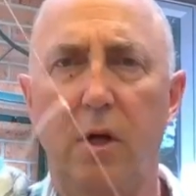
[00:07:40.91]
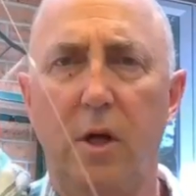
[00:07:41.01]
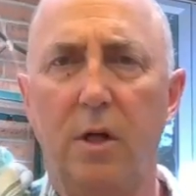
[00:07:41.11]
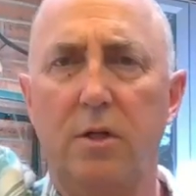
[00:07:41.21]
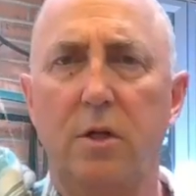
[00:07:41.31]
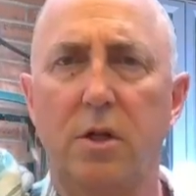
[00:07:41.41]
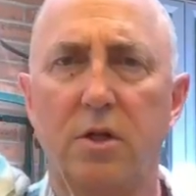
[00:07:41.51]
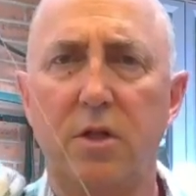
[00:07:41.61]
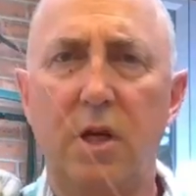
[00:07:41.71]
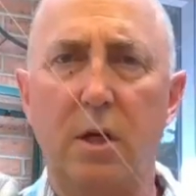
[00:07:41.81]
and it's going to
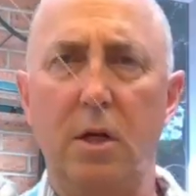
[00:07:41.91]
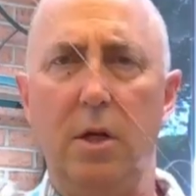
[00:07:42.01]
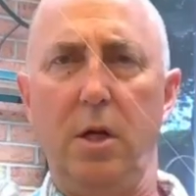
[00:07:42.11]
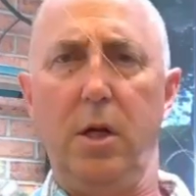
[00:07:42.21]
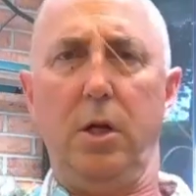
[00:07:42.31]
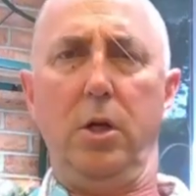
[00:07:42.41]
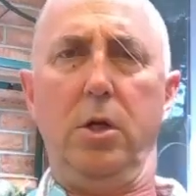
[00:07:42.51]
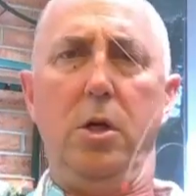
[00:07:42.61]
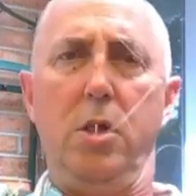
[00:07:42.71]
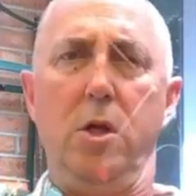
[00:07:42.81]
sit like
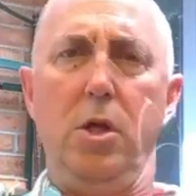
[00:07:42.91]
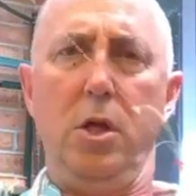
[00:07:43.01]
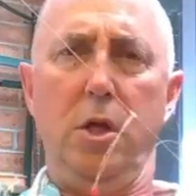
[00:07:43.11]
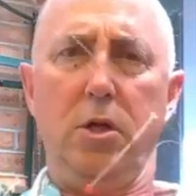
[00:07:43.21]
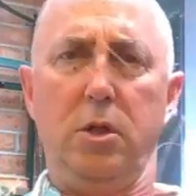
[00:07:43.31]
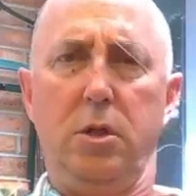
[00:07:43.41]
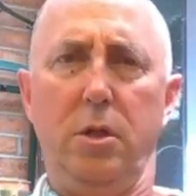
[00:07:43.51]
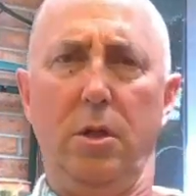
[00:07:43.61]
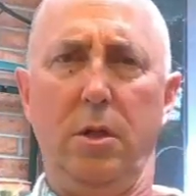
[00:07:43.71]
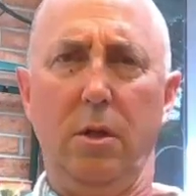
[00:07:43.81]
this.
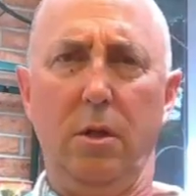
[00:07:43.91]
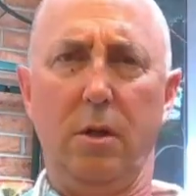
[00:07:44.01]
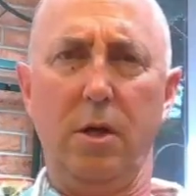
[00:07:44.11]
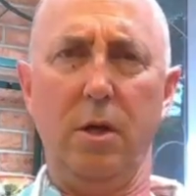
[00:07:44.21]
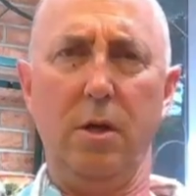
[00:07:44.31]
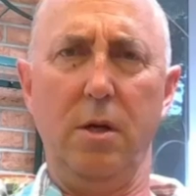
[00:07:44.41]
Okay.